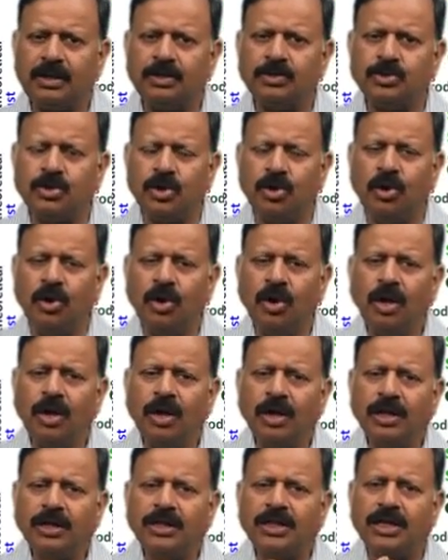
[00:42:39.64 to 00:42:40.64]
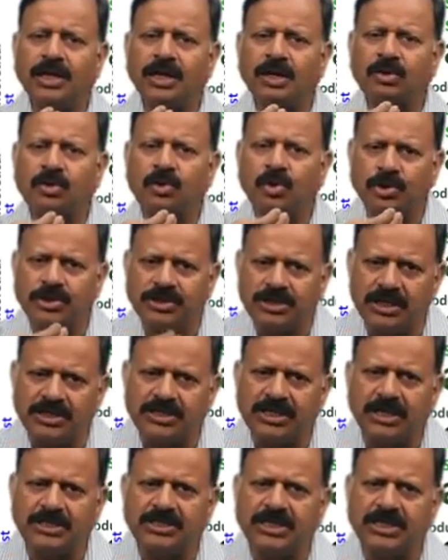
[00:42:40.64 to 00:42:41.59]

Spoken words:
So the questions are